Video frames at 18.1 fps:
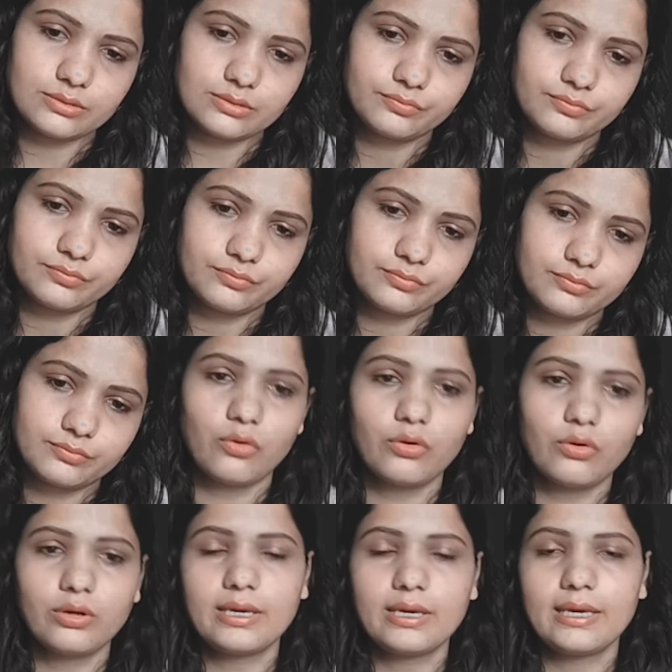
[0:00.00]
Okay,
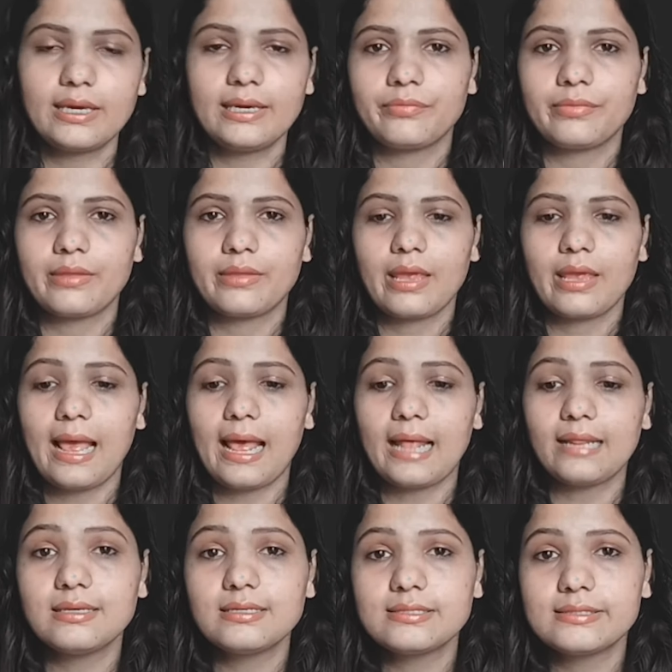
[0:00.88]
and
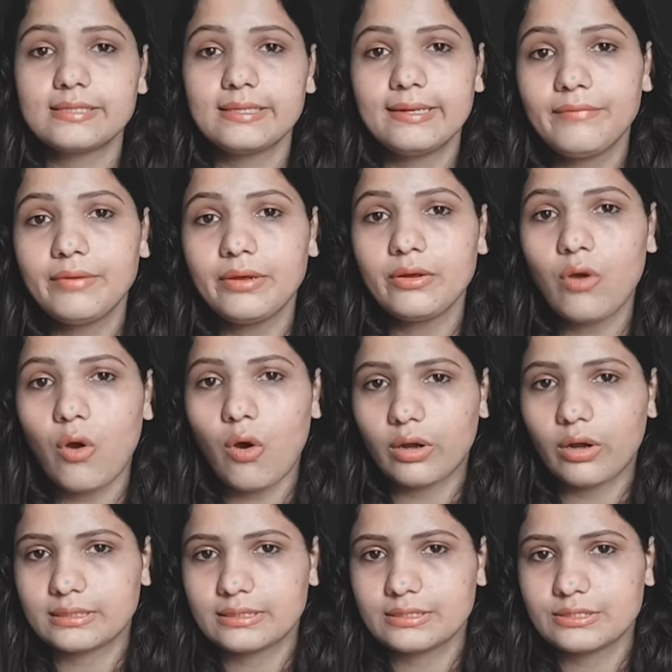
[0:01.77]
this living
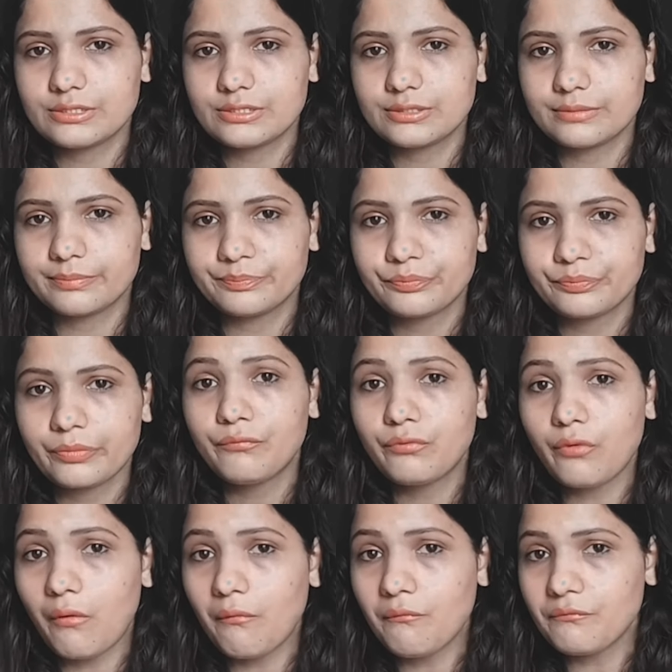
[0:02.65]
organism
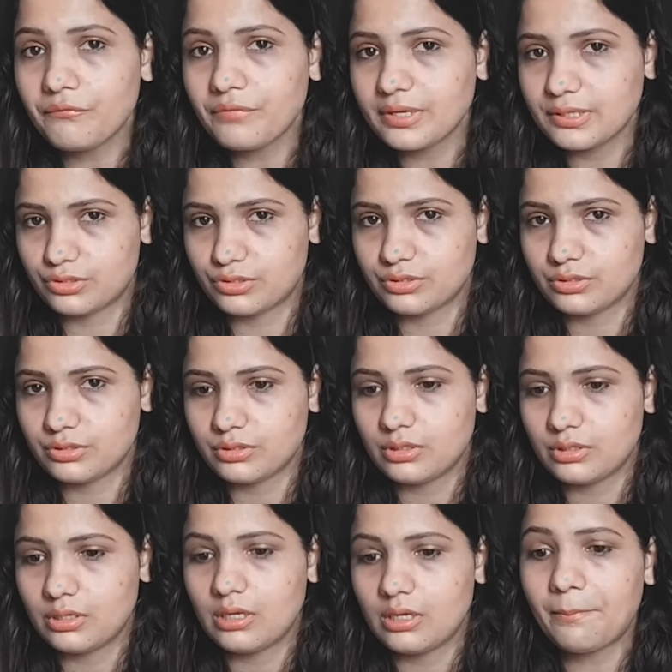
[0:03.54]
from which
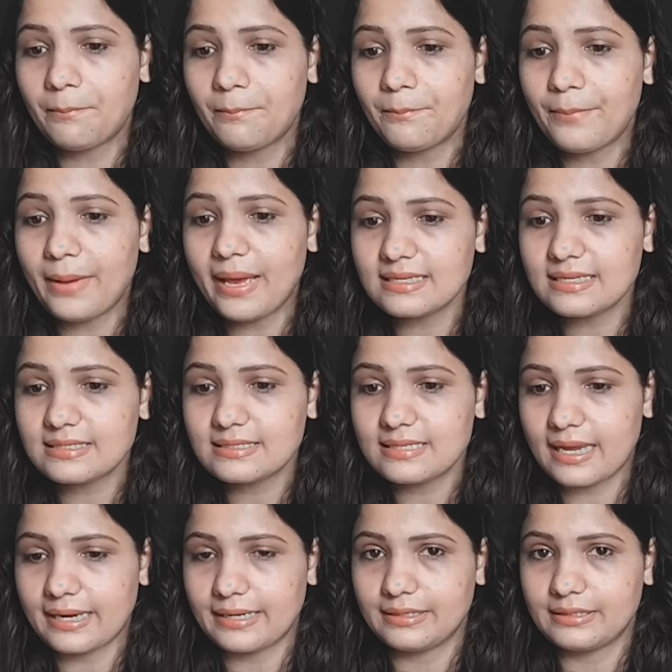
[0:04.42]
the
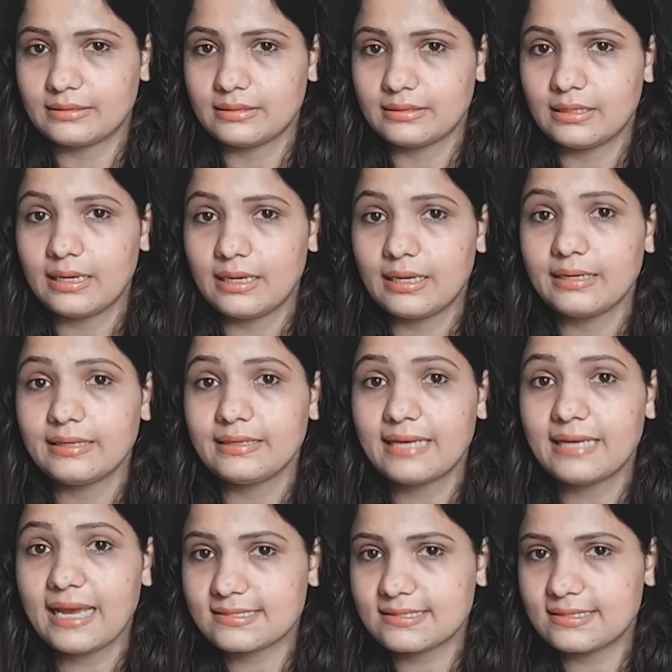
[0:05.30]
parasite
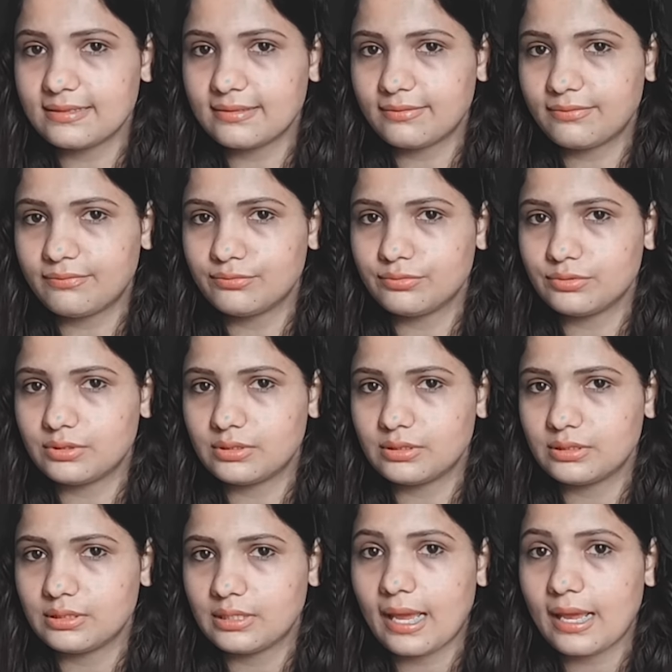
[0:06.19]
gets their food
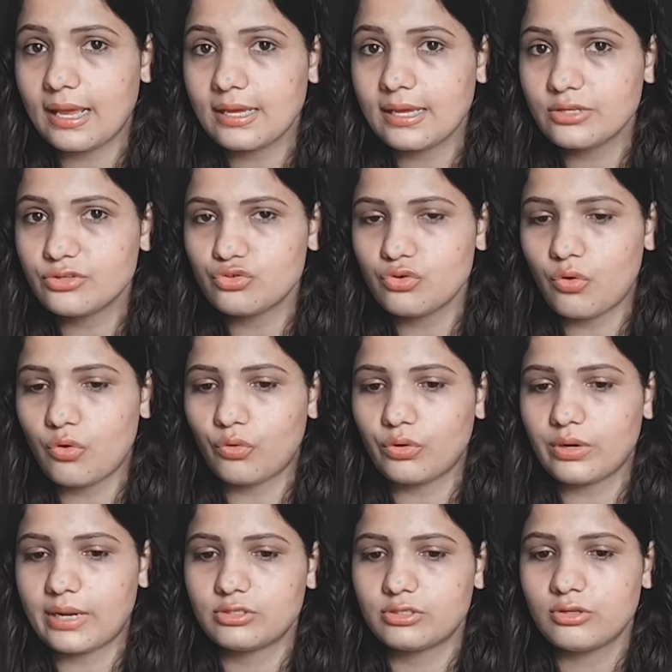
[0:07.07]
is known
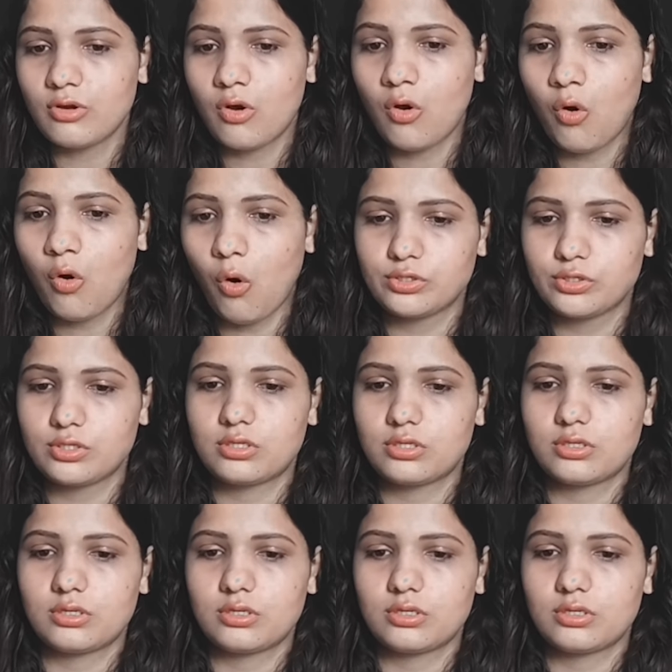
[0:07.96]
as host.